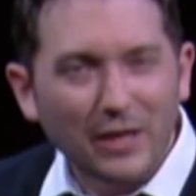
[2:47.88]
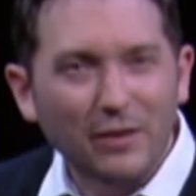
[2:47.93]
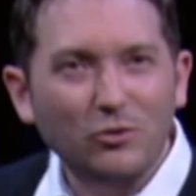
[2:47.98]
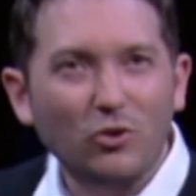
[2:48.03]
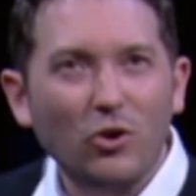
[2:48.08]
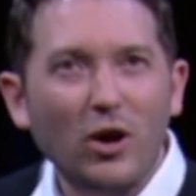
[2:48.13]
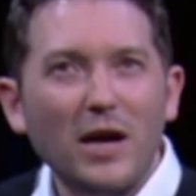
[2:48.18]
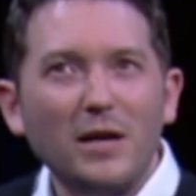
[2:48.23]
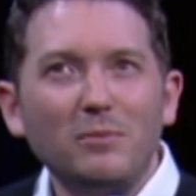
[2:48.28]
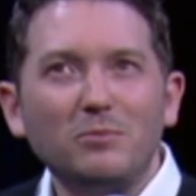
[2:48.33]
of
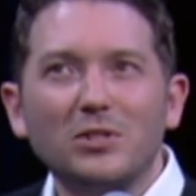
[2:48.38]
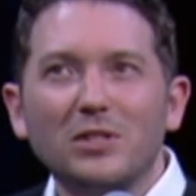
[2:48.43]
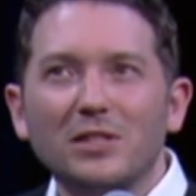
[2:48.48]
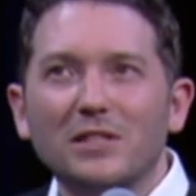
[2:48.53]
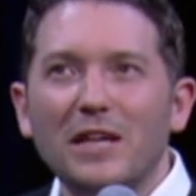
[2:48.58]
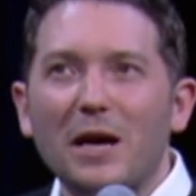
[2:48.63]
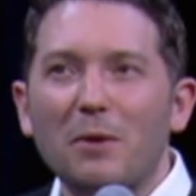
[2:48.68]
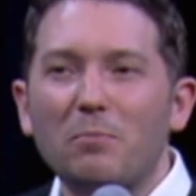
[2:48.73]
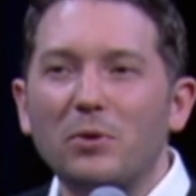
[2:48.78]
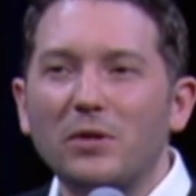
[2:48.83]
crimes
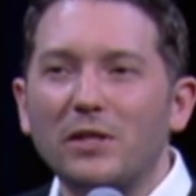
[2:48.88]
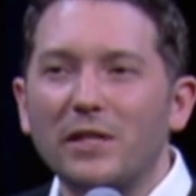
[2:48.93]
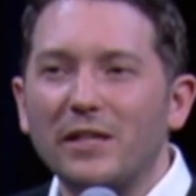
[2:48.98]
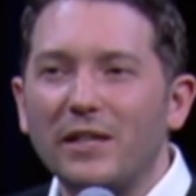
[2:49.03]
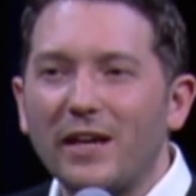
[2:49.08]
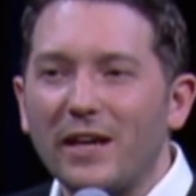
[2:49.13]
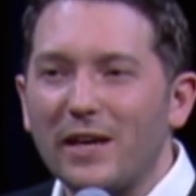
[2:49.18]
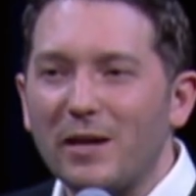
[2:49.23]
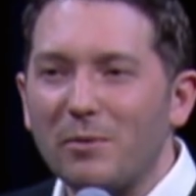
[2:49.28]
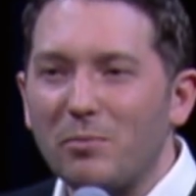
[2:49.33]
that's happened in
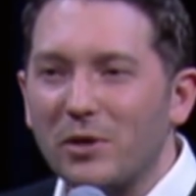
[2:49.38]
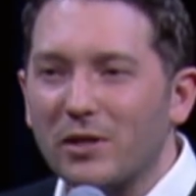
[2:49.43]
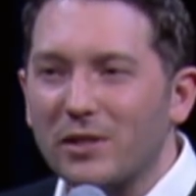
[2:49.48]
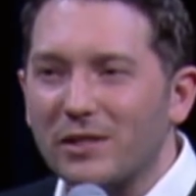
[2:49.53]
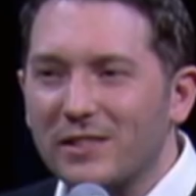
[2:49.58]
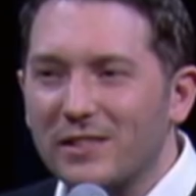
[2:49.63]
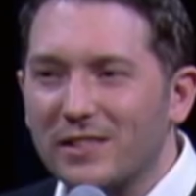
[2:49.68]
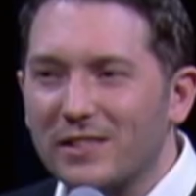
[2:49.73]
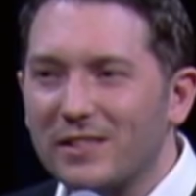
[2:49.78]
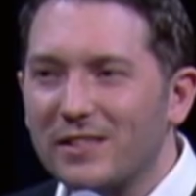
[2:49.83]
here,
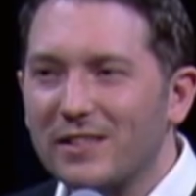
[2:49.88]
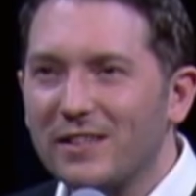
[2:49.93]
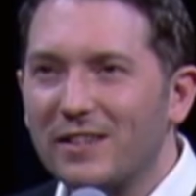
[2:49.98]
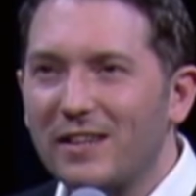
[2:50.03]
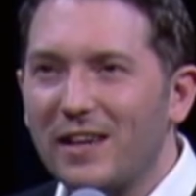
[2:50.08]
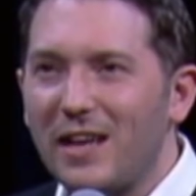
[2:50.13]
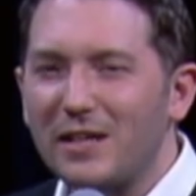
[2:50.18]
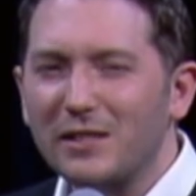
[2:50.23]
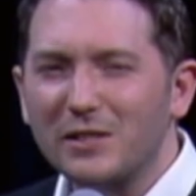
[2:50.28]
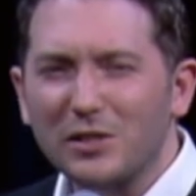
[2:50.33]
because,
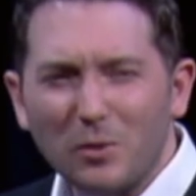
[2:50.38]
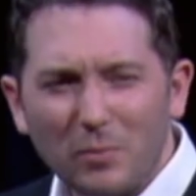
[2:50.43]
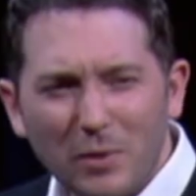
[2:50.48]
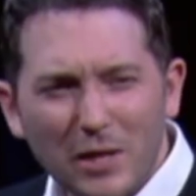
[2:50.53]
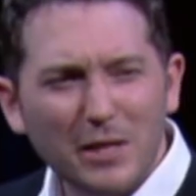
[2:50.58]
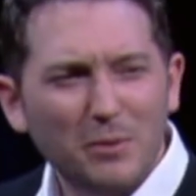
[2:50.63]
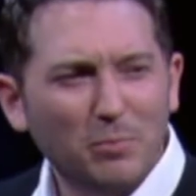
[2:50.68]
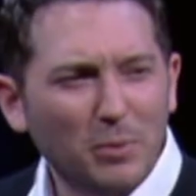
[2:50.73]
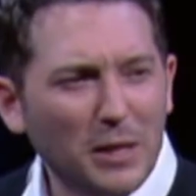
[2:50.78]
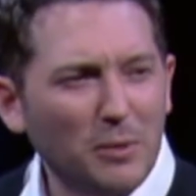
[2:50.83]
like so
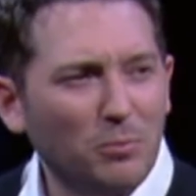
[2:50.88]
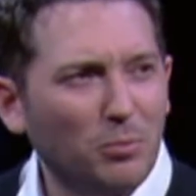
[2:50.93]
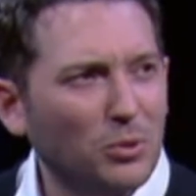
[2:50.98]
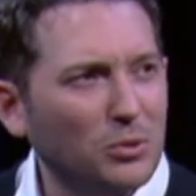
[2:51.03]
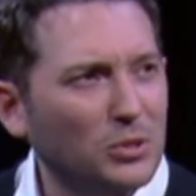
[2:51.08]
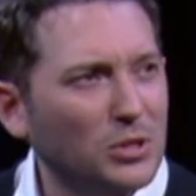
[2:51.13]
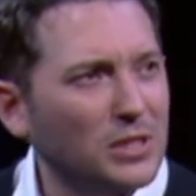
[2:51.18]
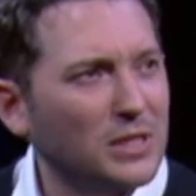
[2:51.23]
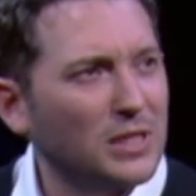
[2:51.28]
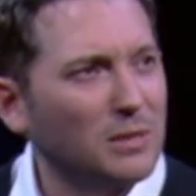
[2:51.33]
many people,
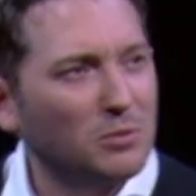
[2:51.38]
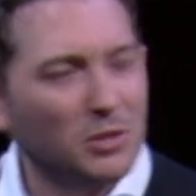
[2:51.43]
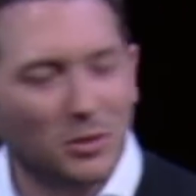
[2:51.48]
she seems